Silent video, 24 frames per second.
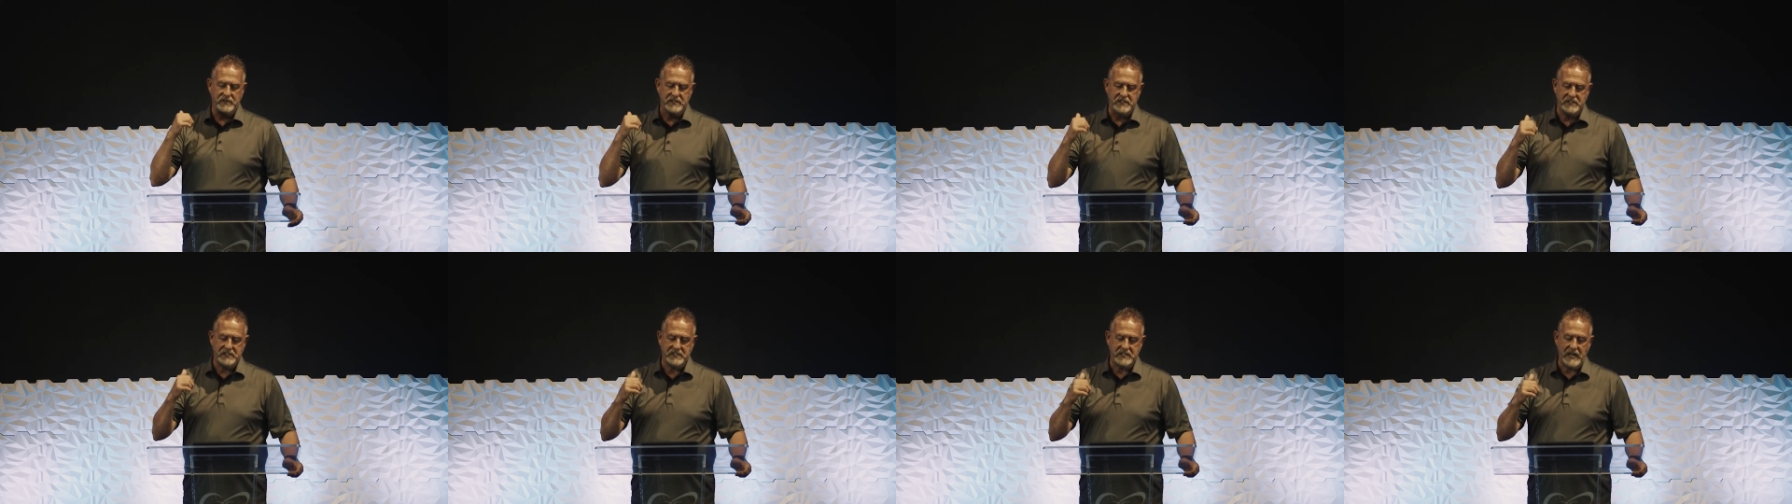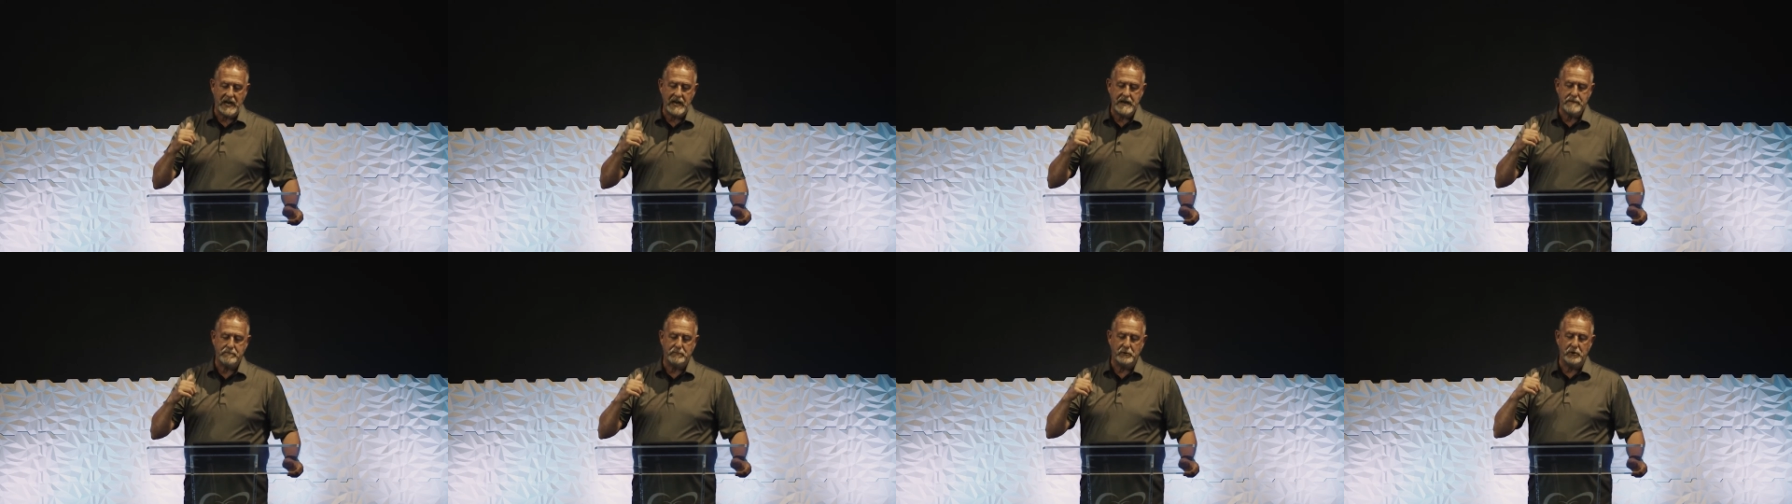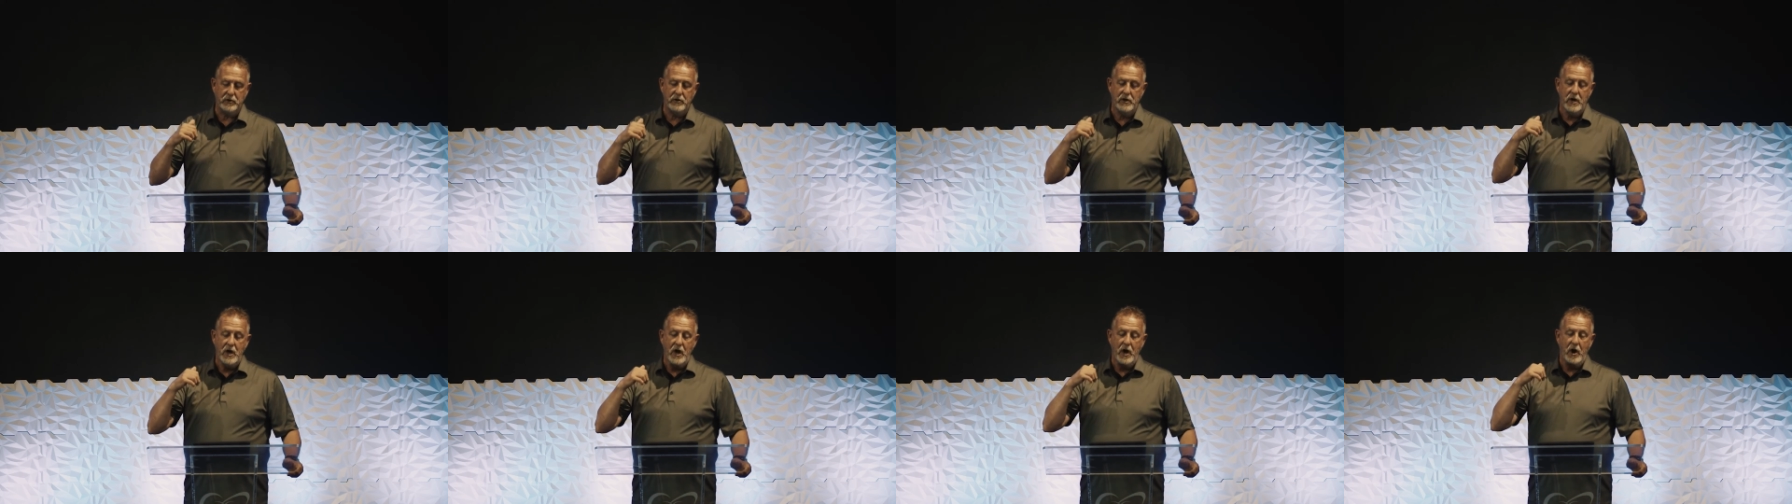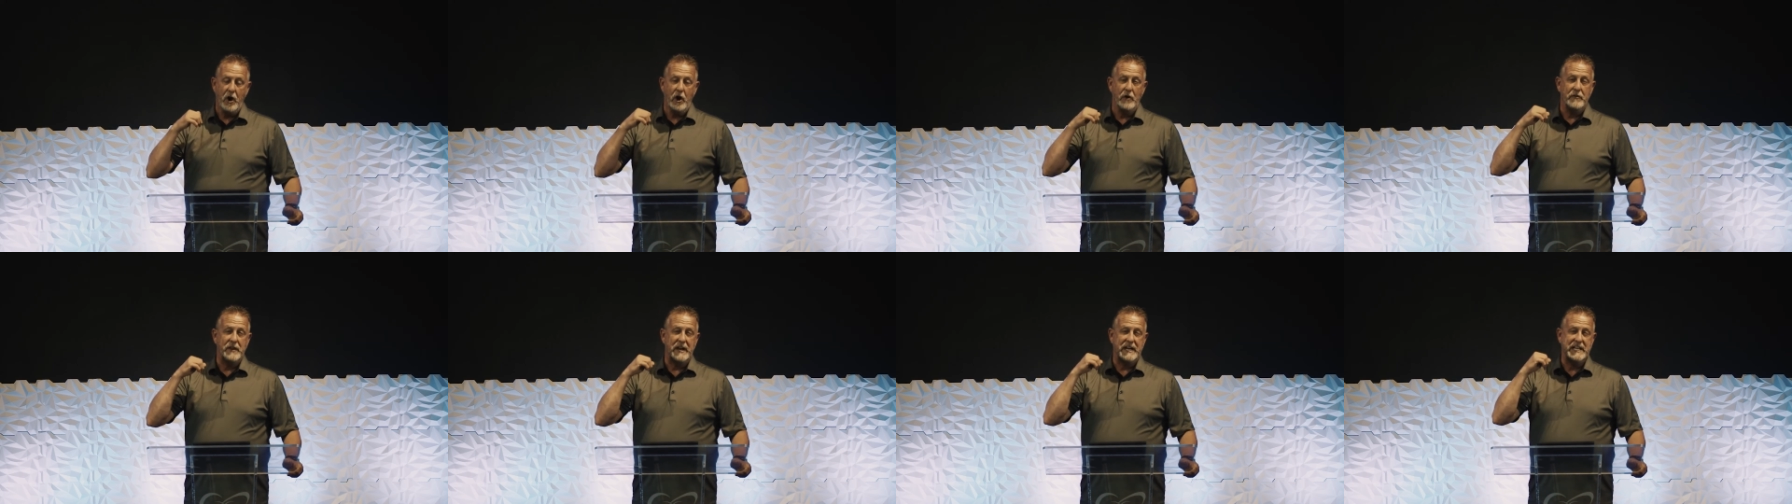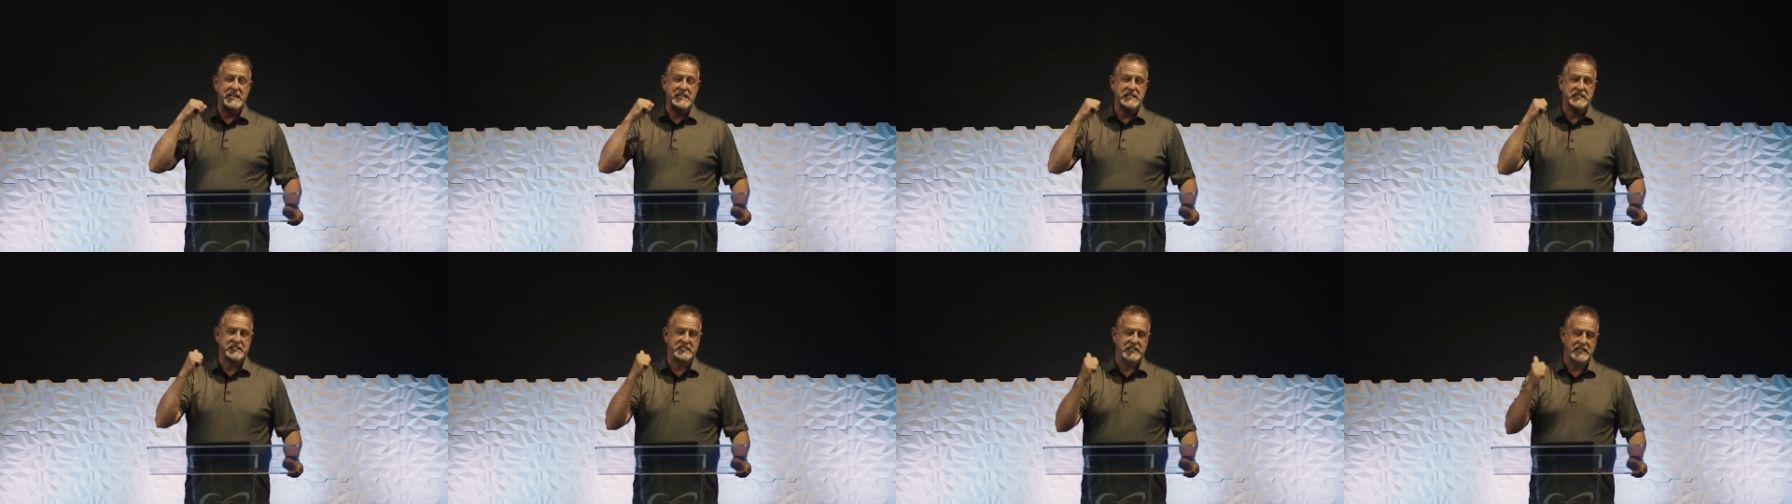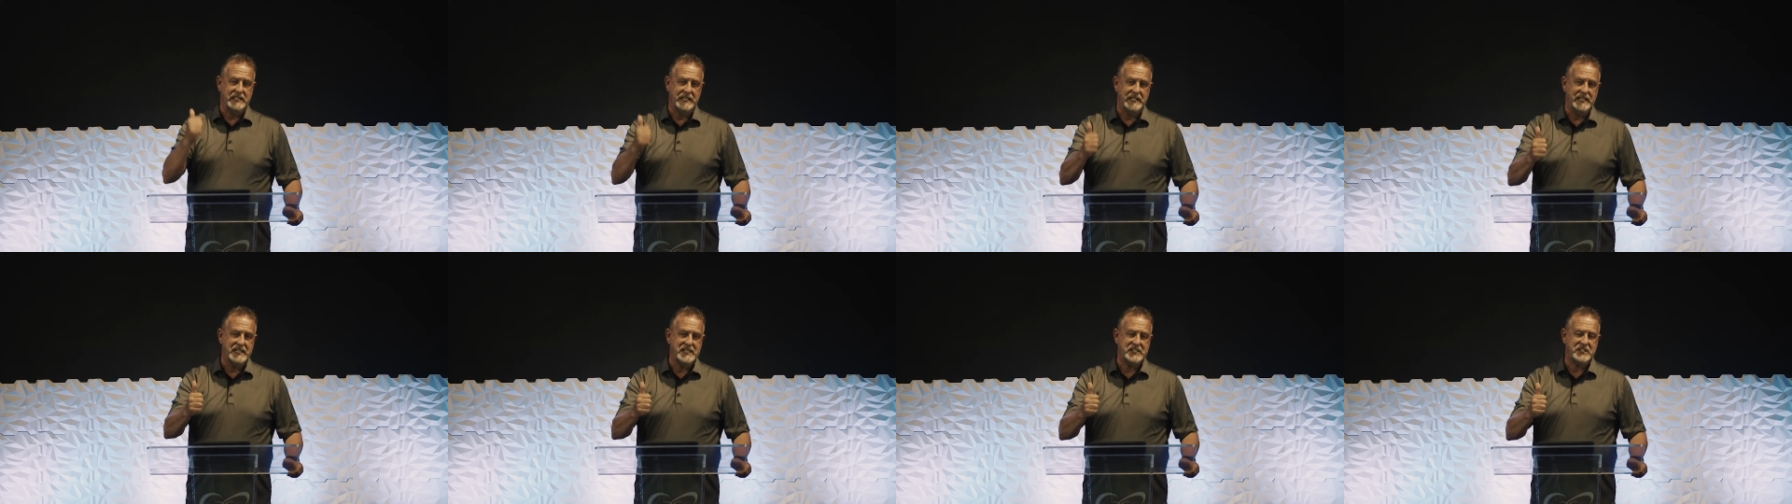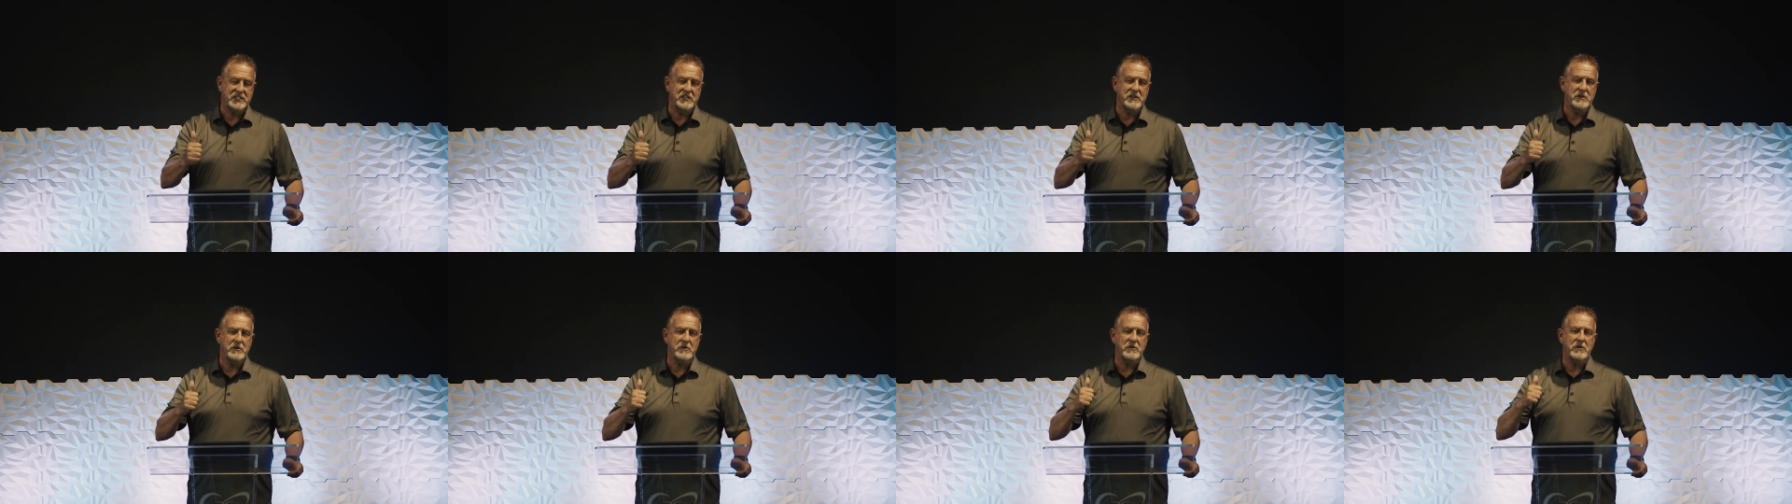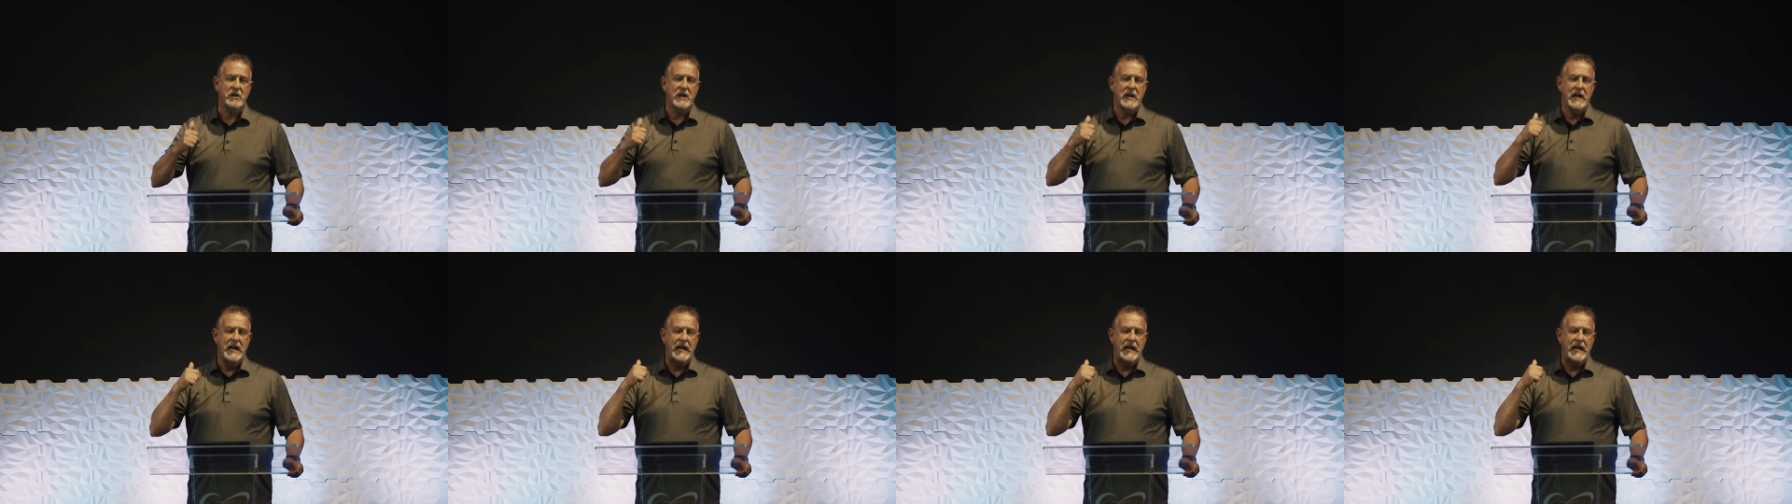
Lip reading: disciple are that he is a listener,